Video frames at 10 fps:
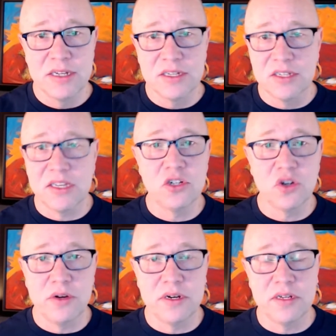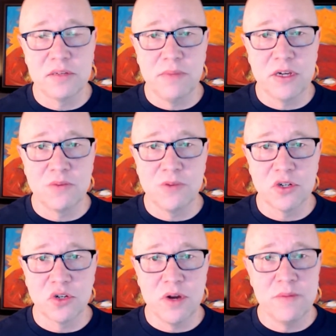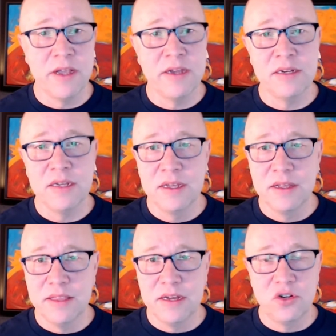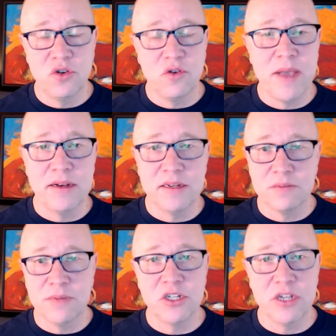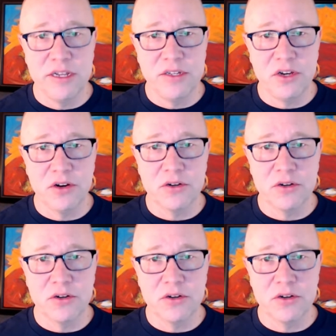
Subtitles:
to Central, and it's much more streamlined than a dual bound. It's much easier.